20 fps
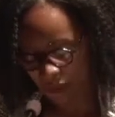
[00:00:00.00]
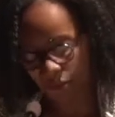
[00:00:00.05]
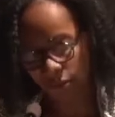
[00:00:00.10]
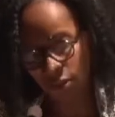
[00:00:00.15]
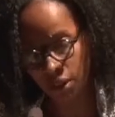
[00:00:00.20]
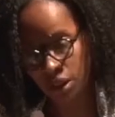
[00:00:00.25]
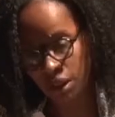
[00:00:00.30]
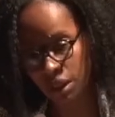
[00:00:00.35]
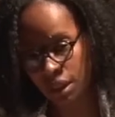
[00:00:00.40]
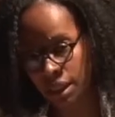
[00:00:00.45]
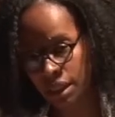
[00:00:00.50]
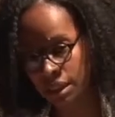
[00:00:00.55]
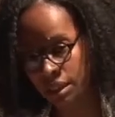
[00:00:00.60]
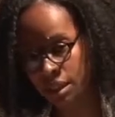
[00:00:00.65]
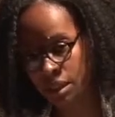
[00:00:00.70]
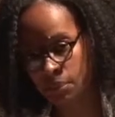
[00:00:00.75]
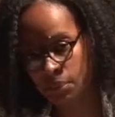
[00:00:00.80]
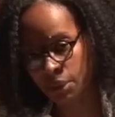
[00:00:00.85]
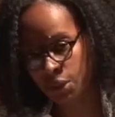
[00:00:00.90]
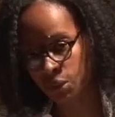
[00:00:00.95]
far
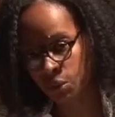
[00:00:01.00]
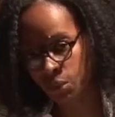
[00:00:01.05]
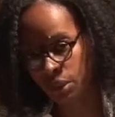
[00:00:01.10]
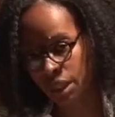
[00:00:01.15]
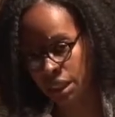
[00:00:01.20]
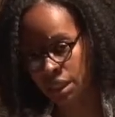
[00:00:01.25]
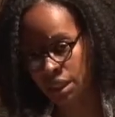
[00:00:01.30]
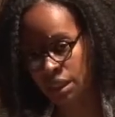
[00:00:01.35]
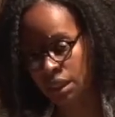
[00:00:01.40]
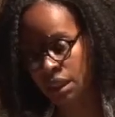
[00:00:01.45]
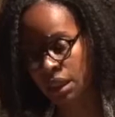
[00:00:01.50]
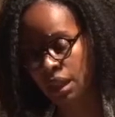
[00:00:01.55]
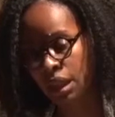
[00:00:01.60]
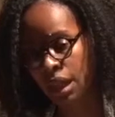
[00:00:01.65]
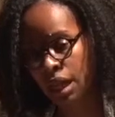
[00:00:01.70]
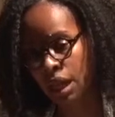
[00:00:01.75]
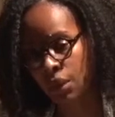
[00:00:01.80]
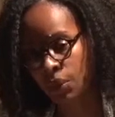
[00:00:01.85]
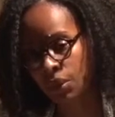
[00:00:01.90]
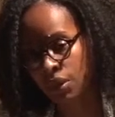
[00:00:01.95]
less between
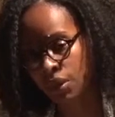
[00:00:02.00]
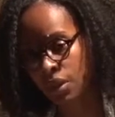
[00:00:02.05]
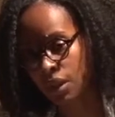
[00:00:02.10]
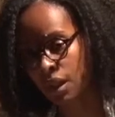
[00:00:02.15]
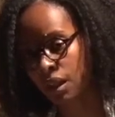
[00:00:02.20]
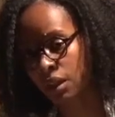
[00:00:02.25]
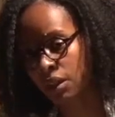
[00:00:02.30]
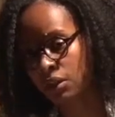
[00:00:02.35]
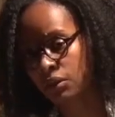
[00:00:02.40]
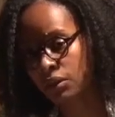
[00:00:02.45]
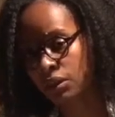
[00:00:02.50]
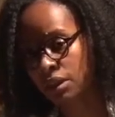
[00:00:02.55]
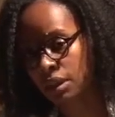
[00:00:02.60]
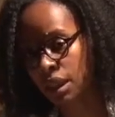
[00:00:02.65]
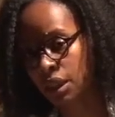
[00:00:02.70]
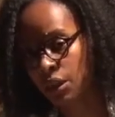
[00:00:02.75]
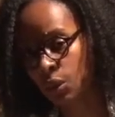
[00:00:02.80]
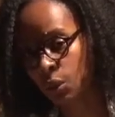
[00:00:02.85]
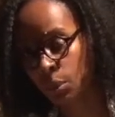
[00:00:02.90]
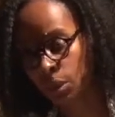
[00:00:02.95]
ourselves
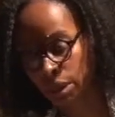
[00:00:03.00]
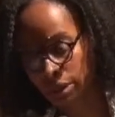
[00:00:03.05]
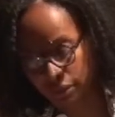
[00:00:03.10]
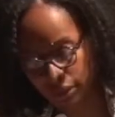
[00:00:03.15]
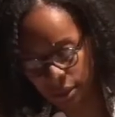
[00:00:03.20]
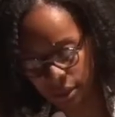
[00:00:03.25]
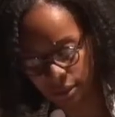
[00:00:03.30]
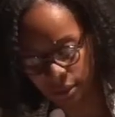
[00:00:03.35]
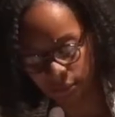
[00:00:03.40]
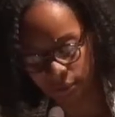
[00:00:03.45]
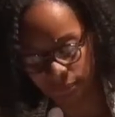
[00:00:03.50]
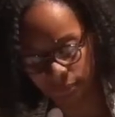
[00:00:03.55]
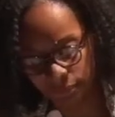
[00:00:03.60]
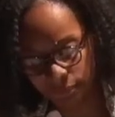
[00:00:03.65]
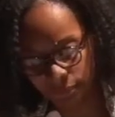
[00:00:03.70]
and oblivion,